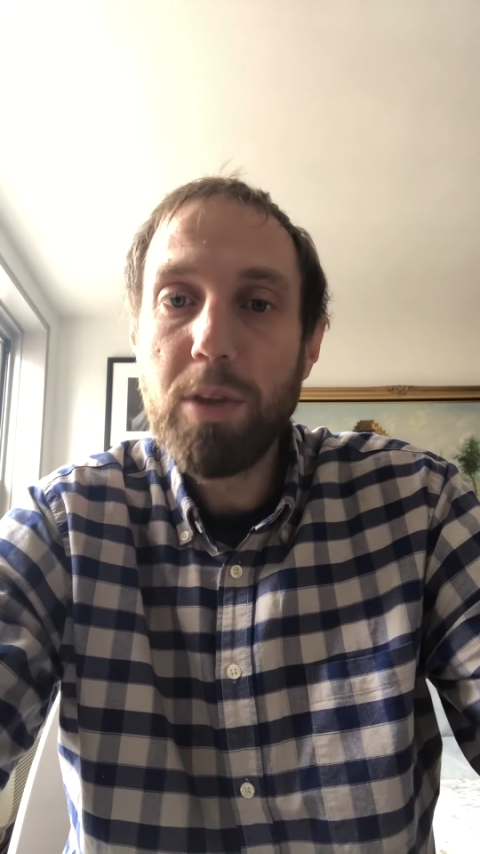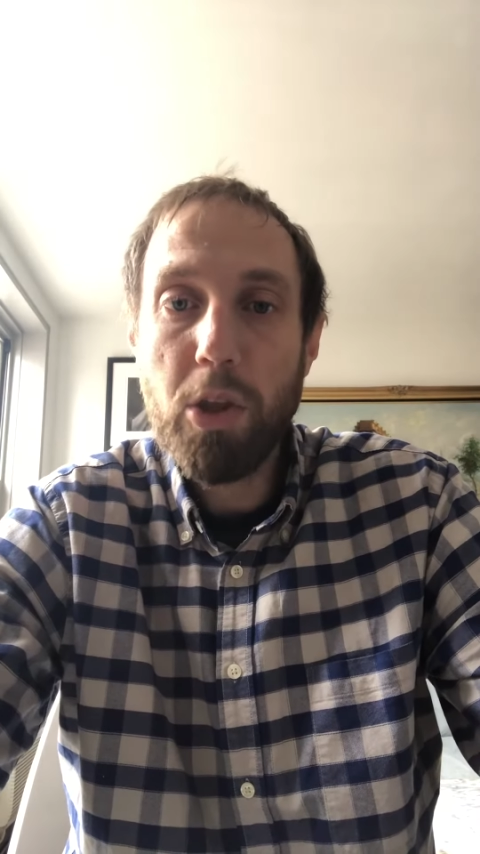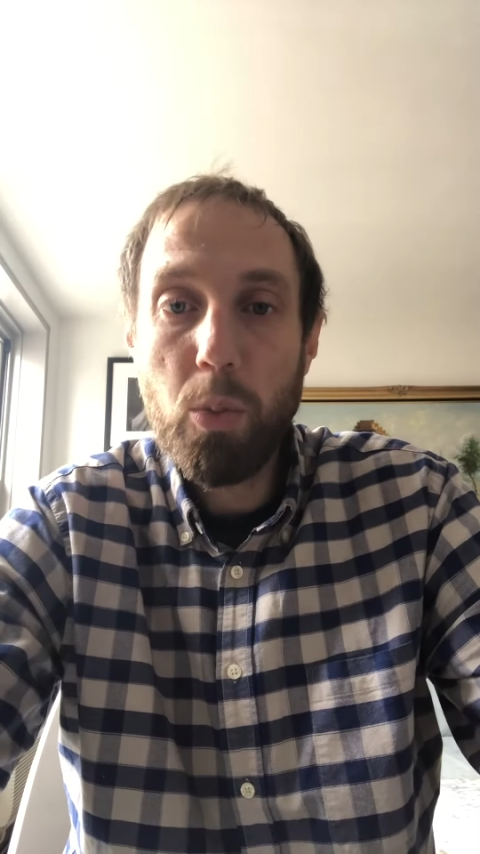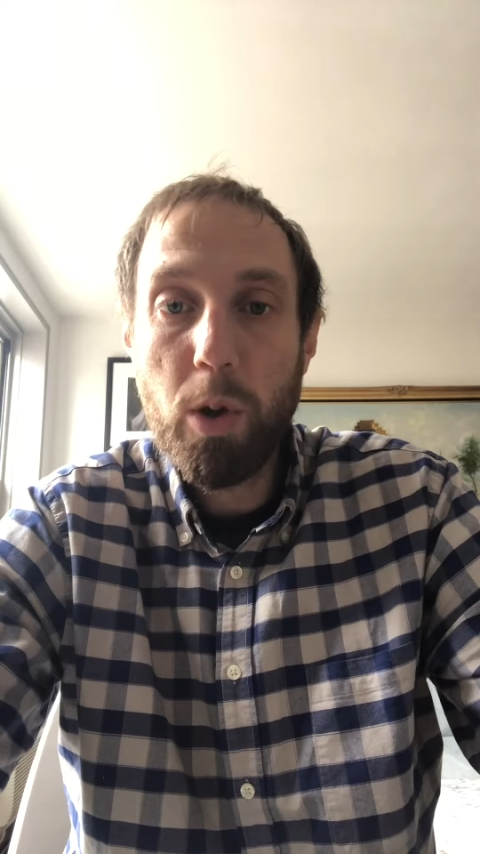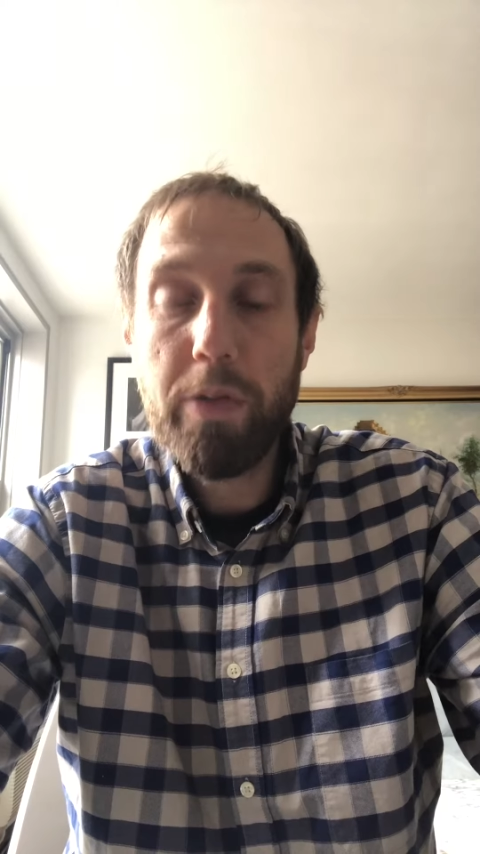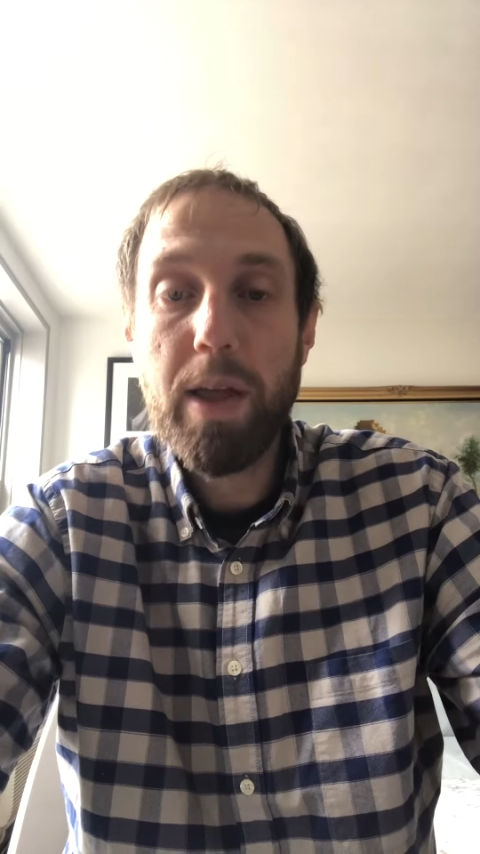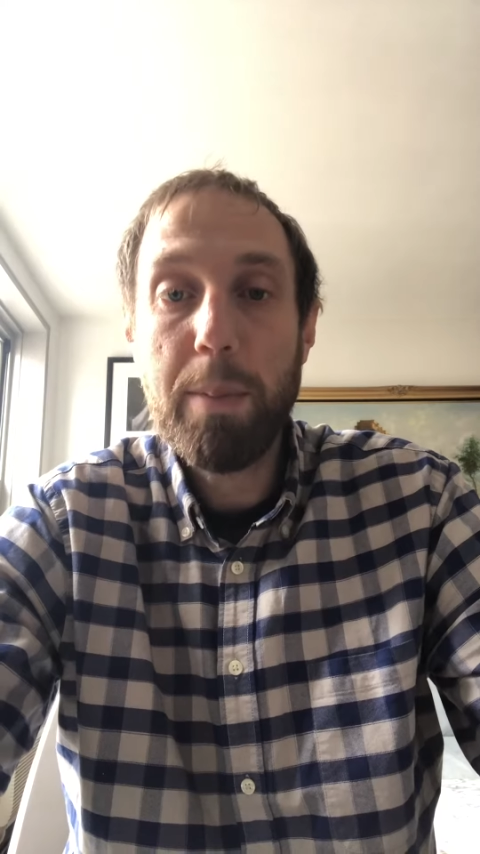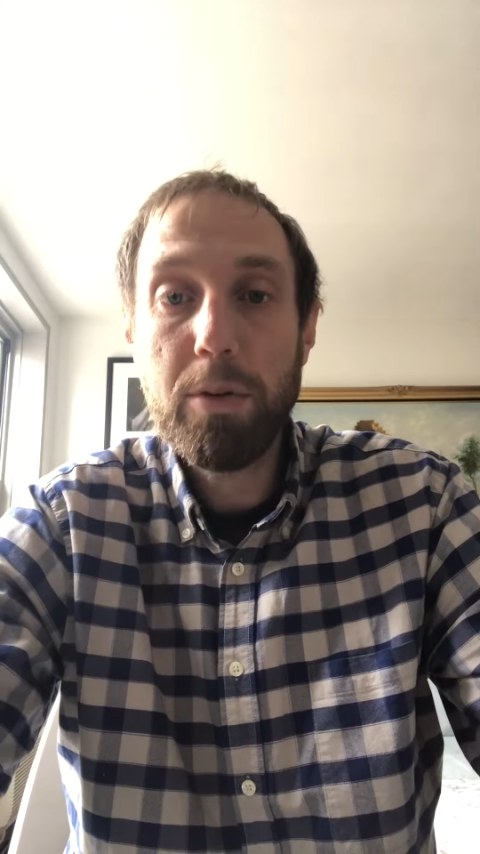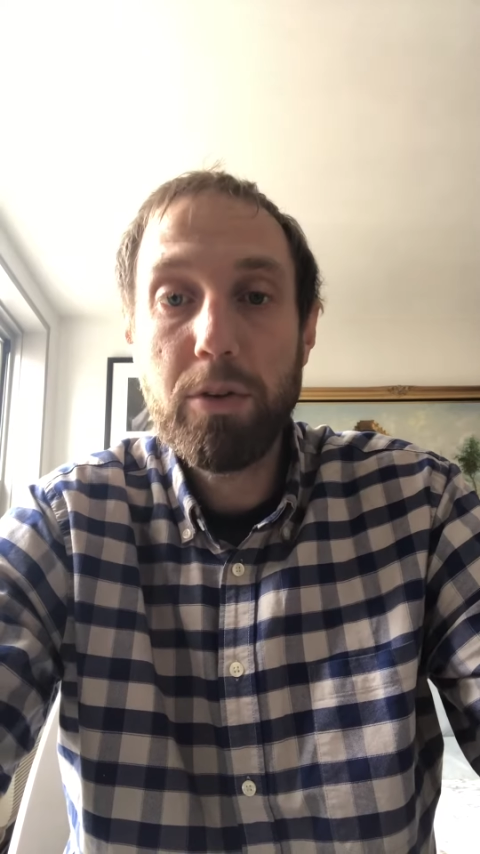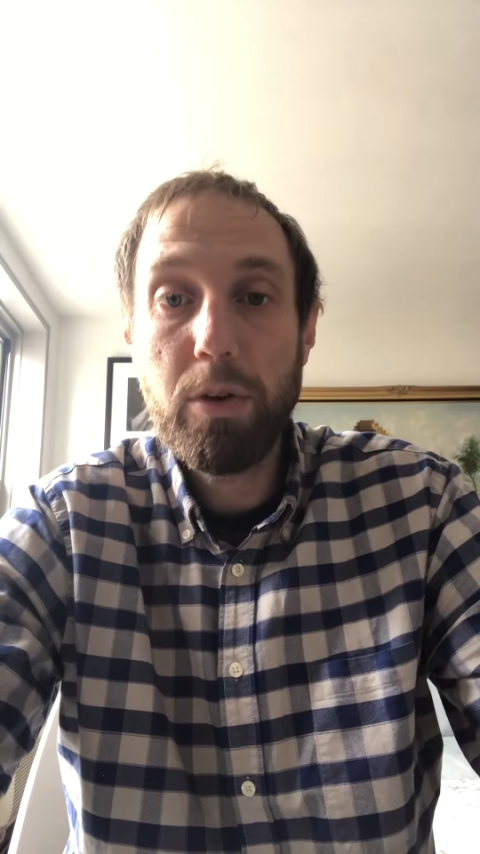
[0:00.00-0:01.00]
you want the
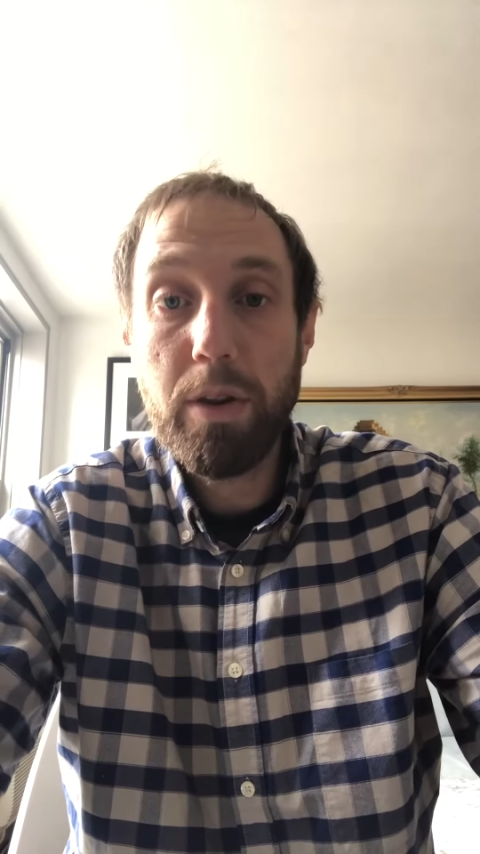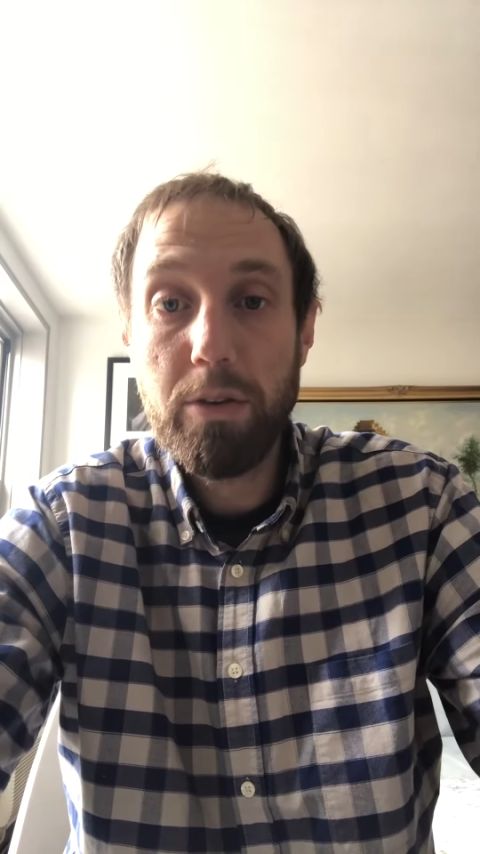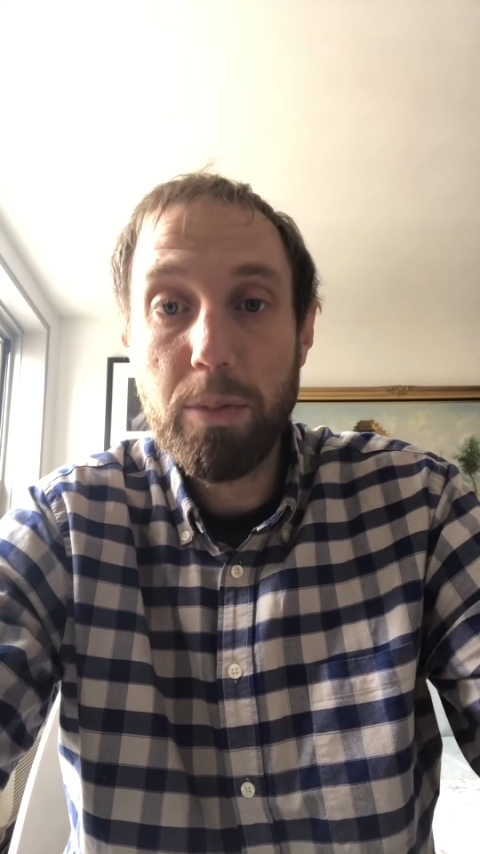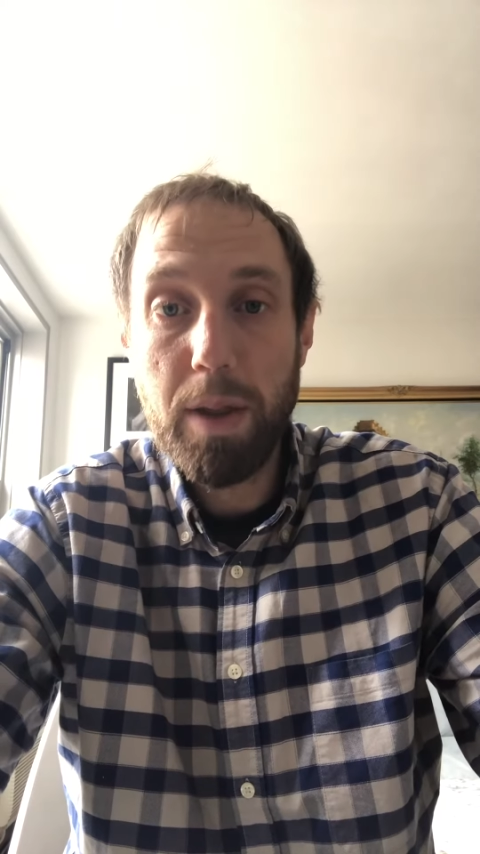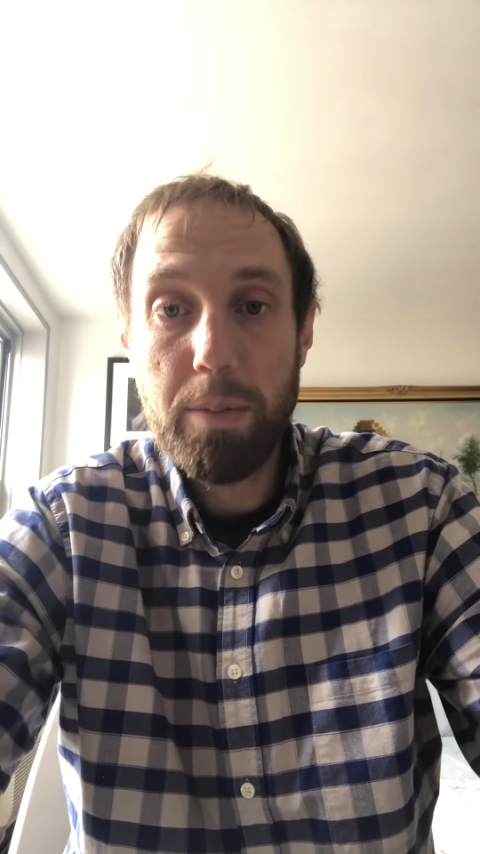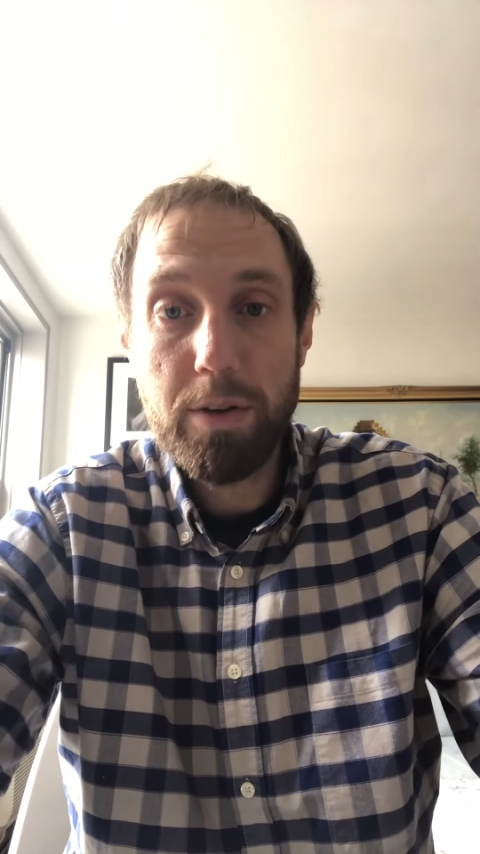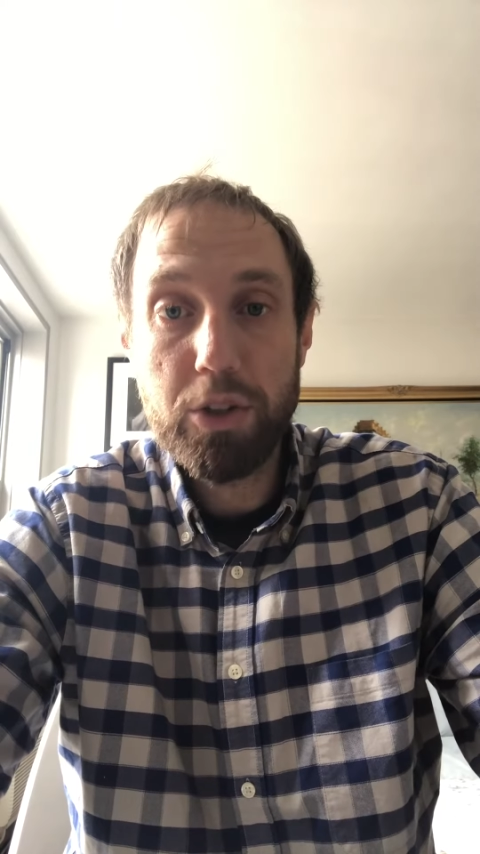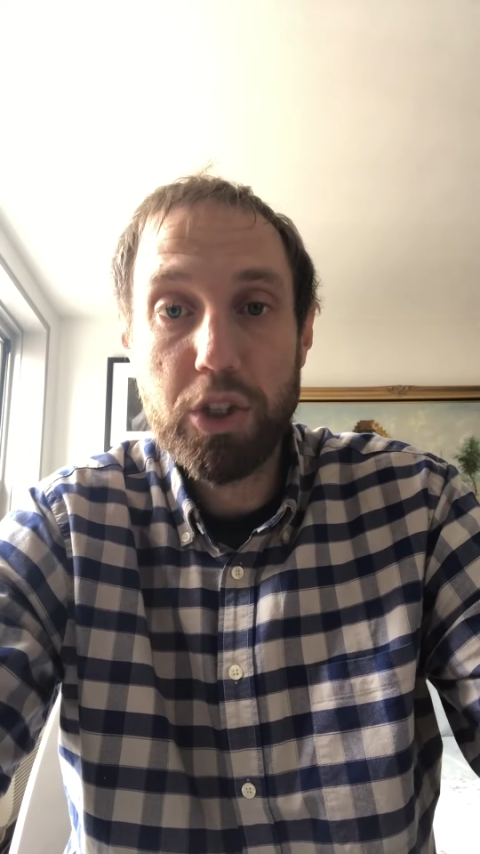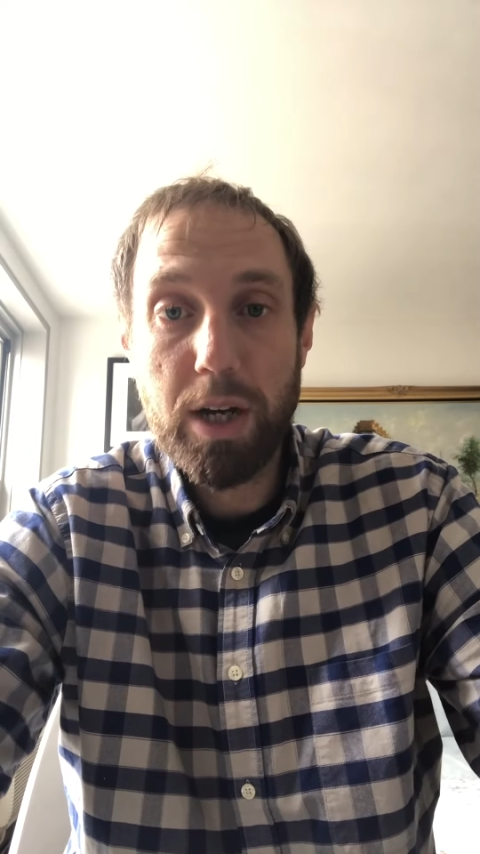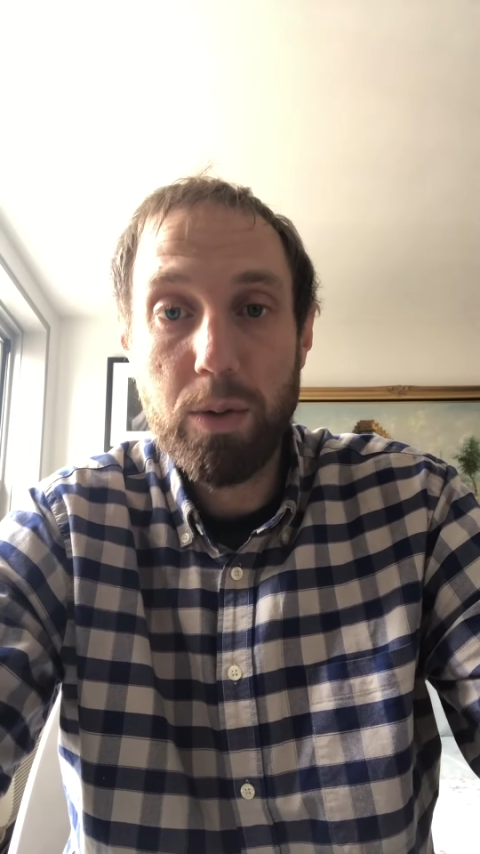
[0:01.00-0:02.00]
opportunity to be able to
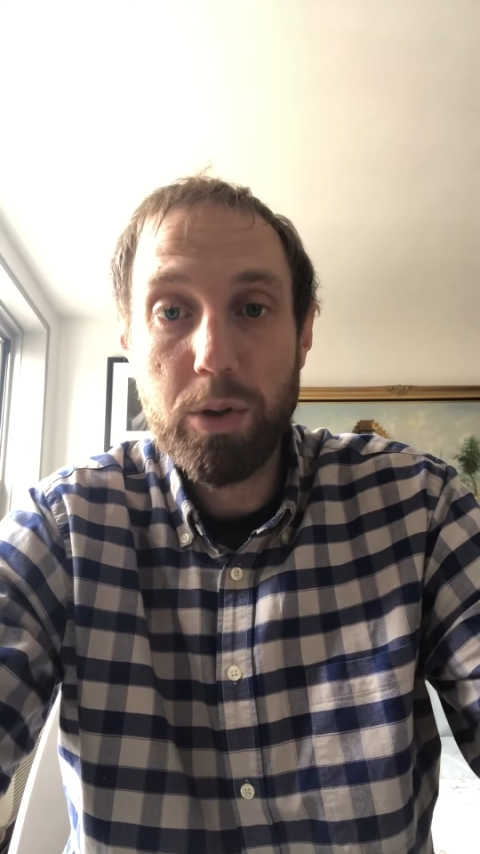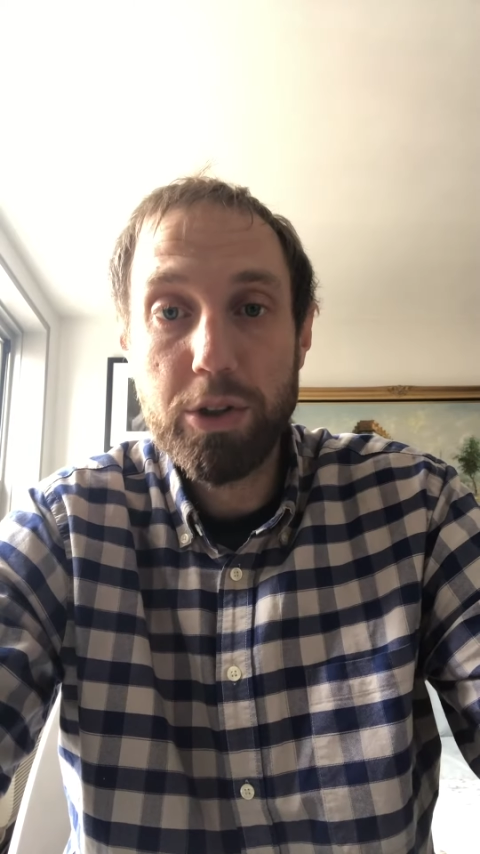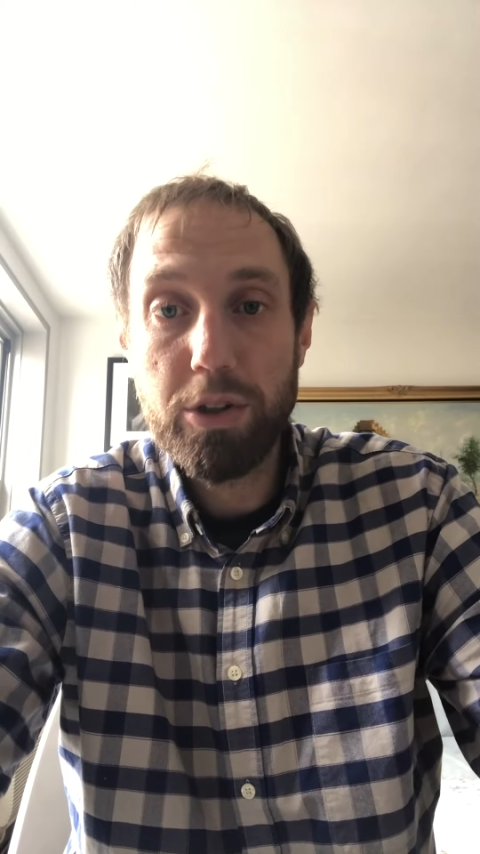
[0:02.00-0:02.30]
share what